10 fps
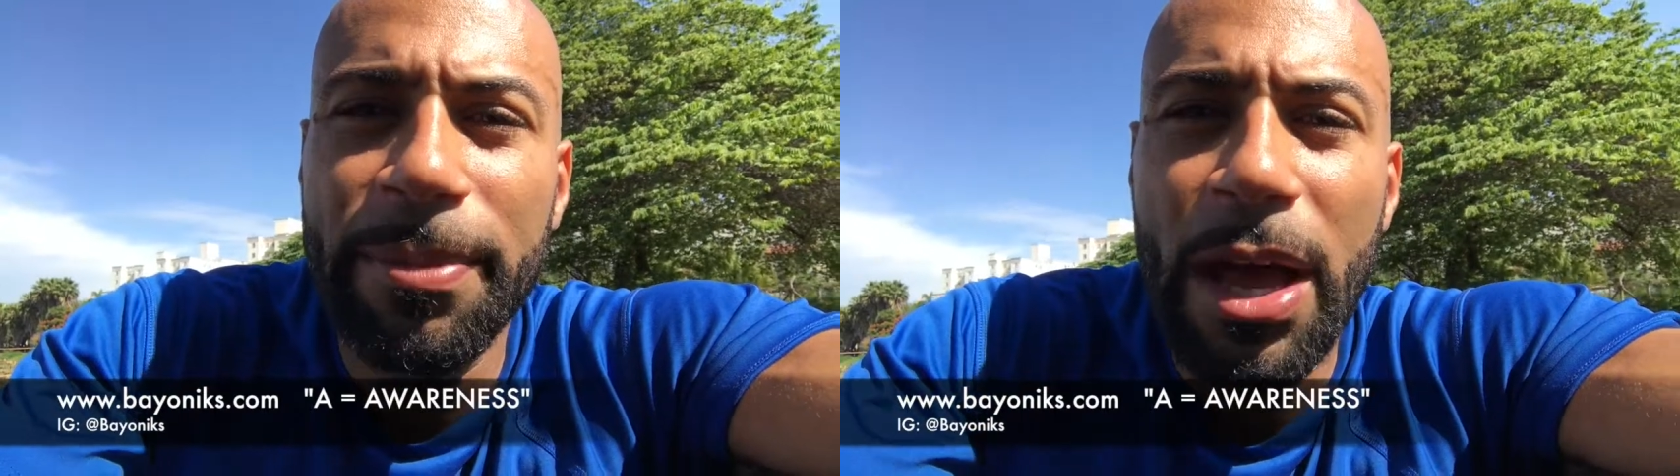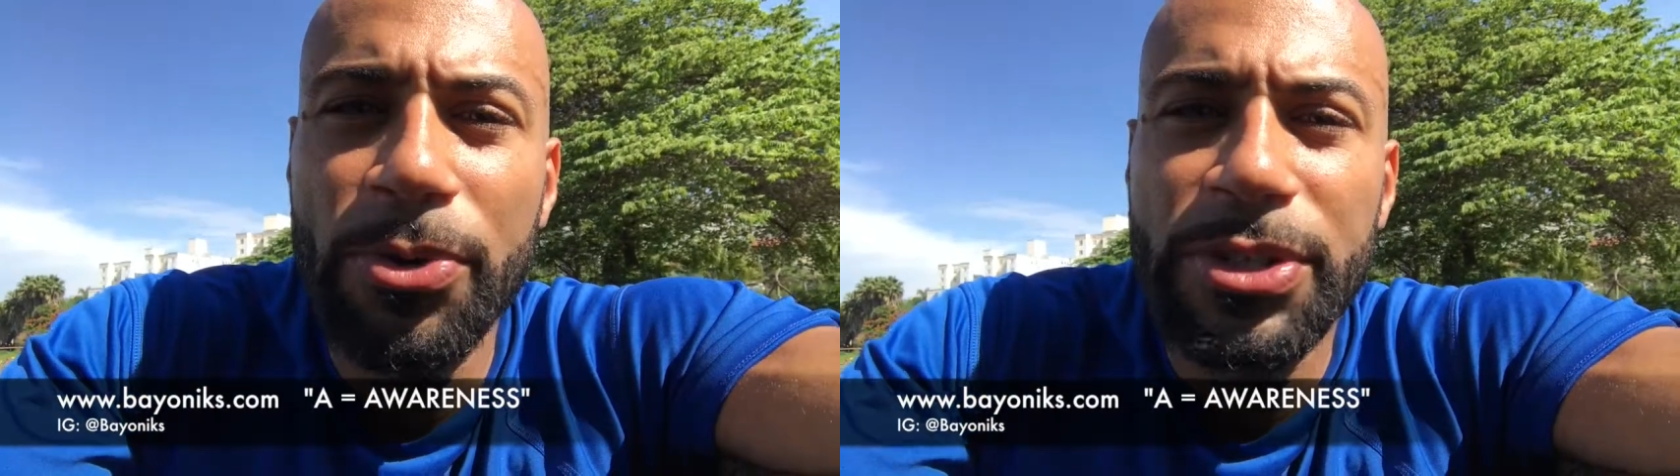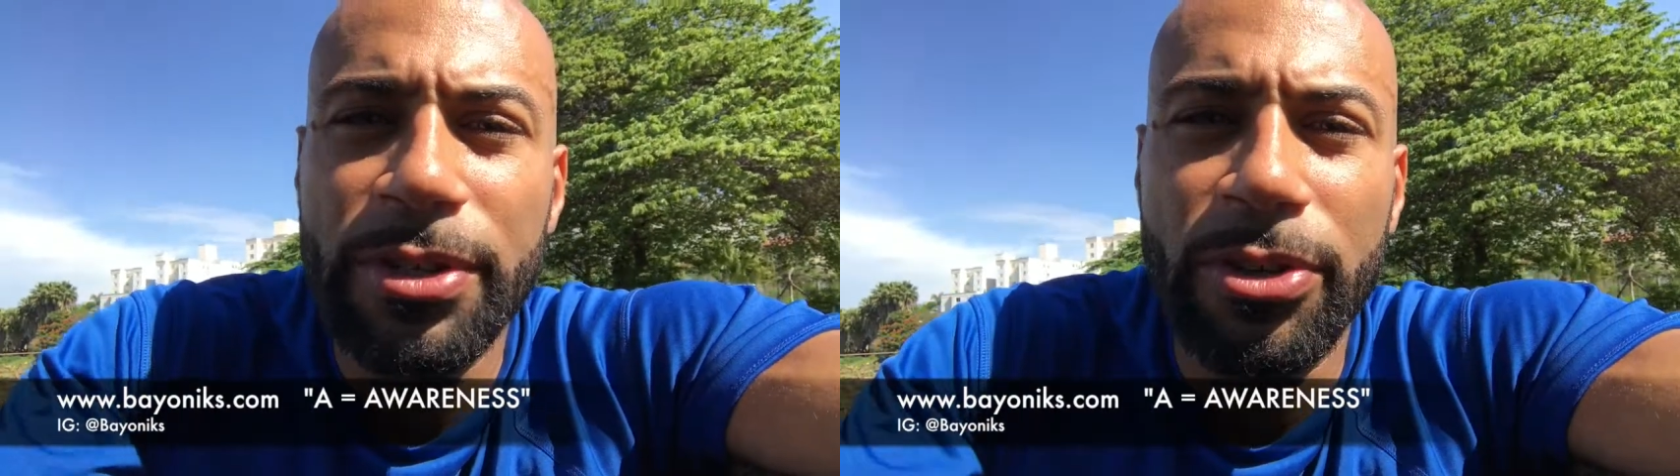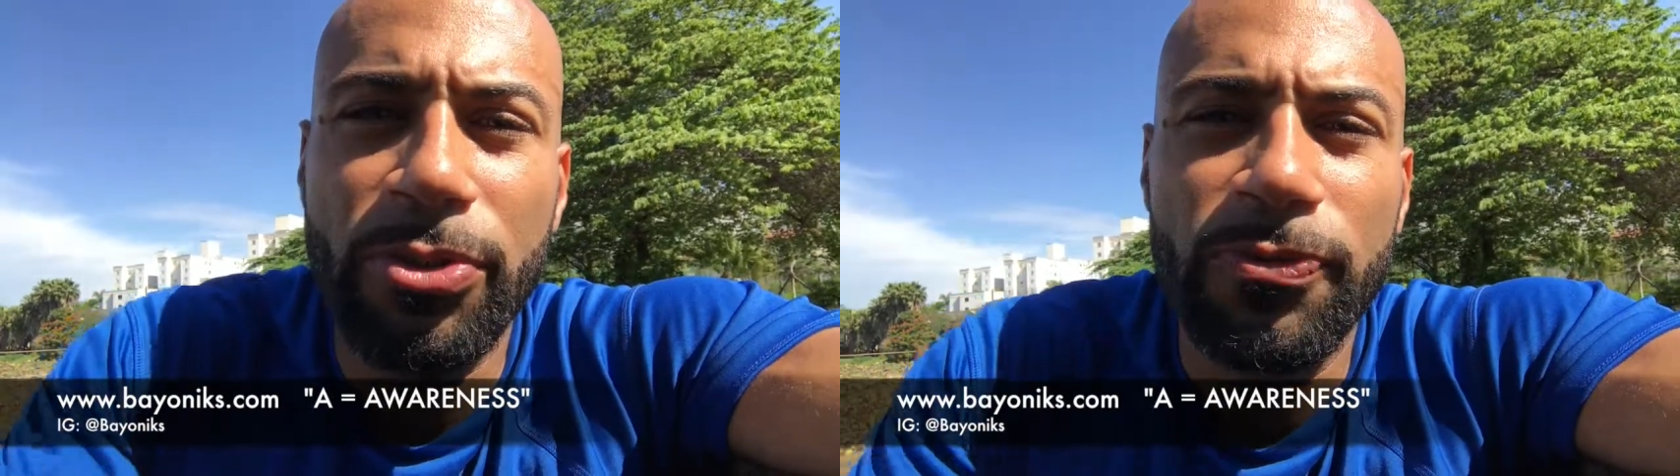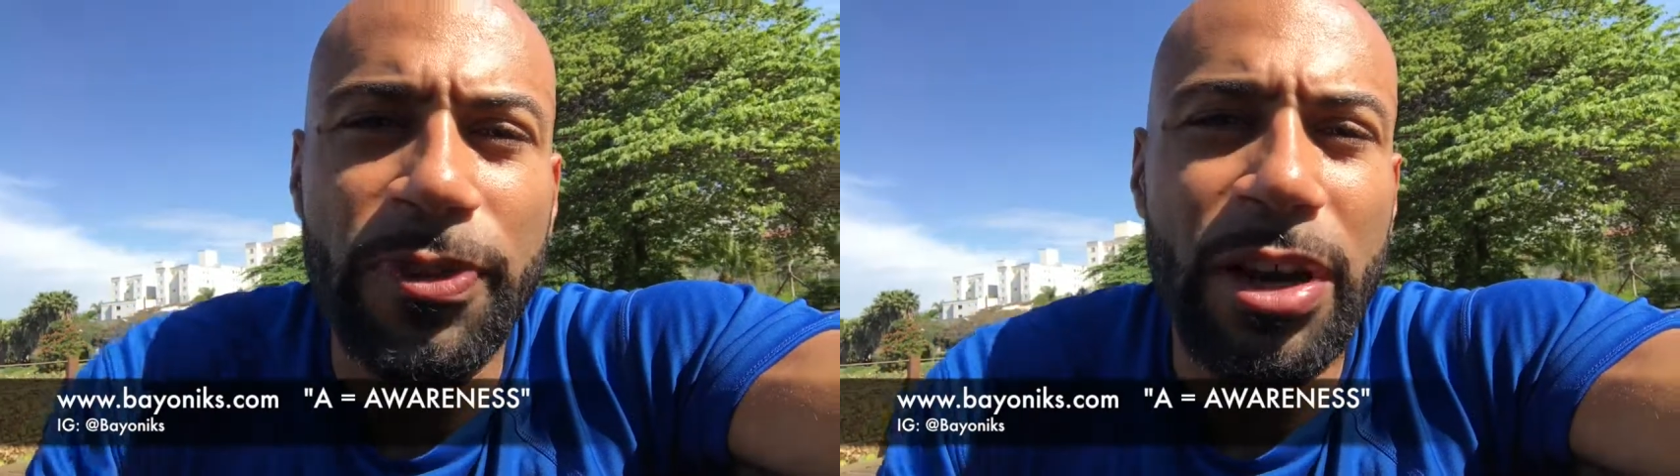that was a
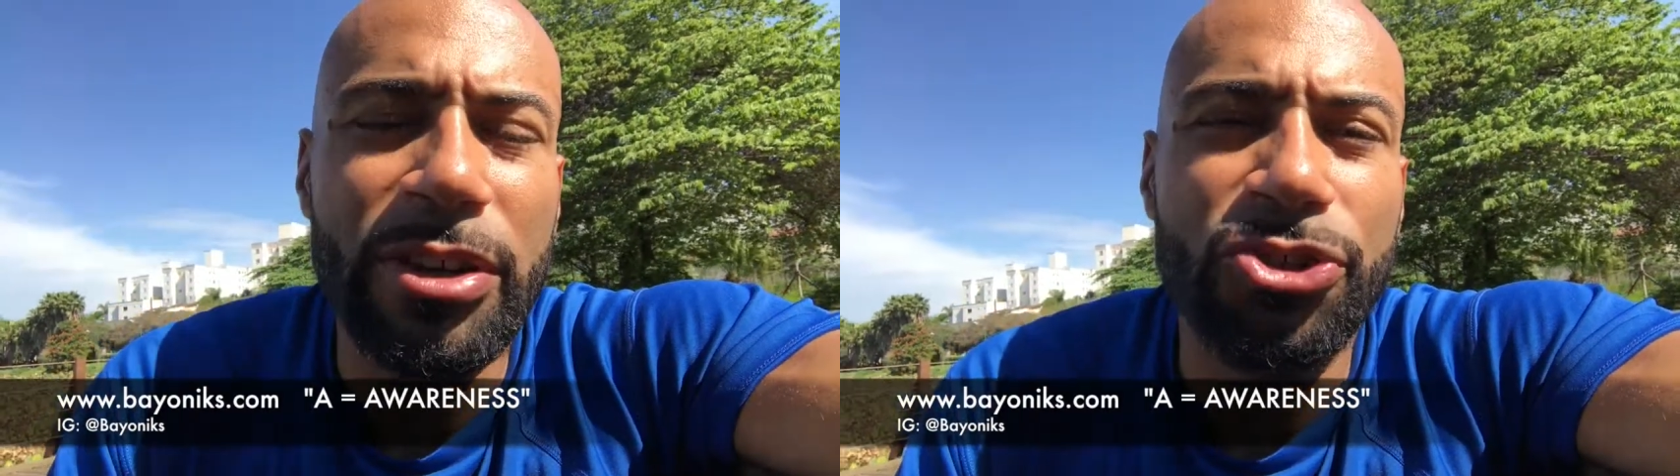very